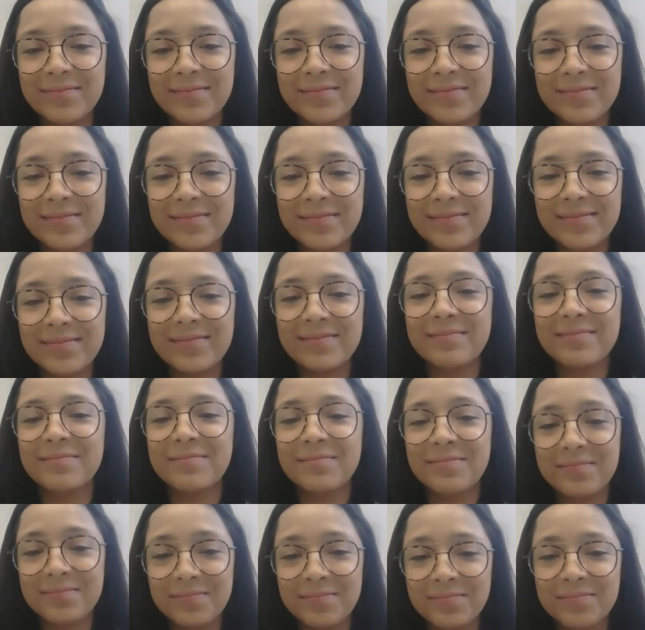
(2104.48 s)

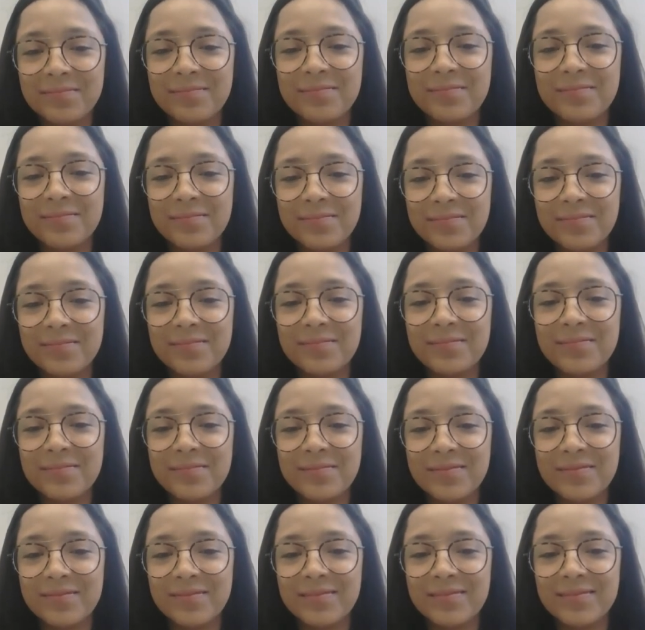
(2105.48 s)

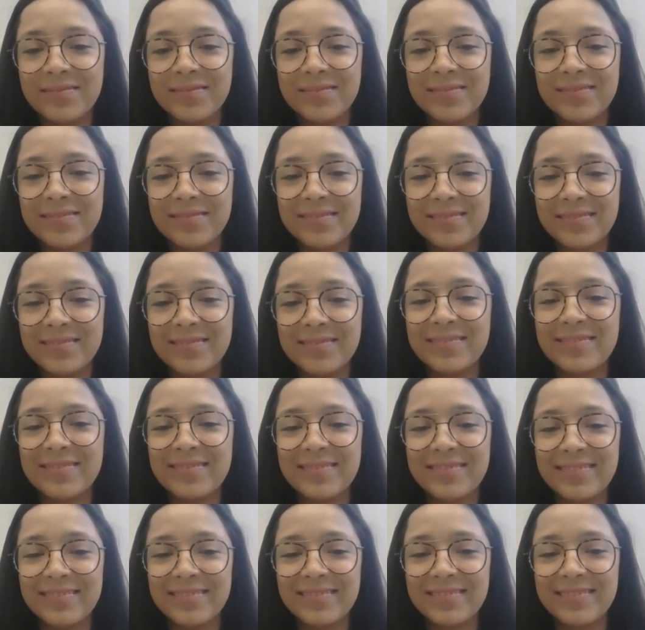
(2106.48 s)

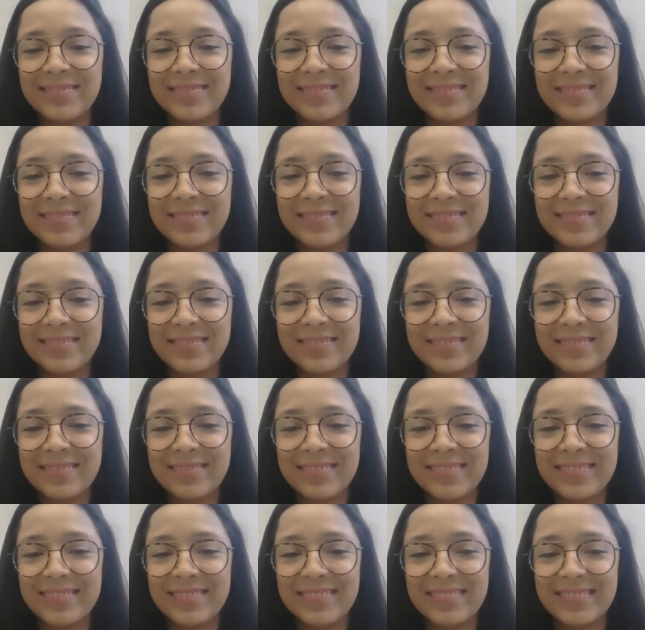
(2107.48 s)

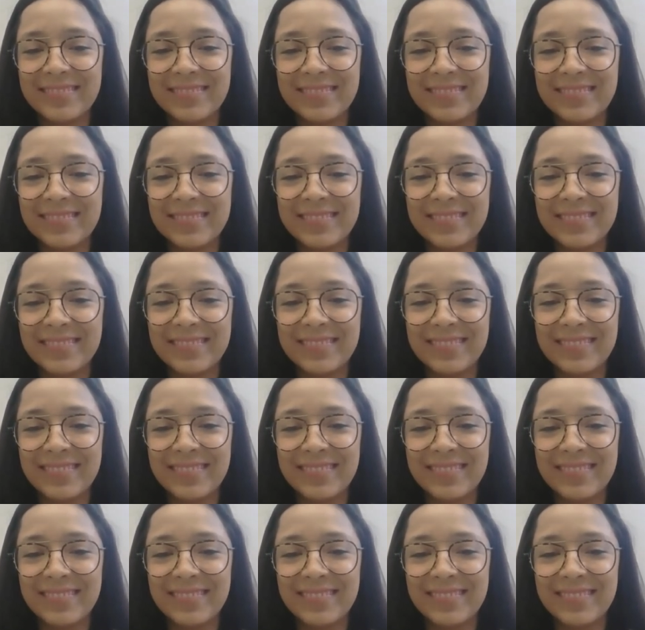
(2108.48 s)
(silent)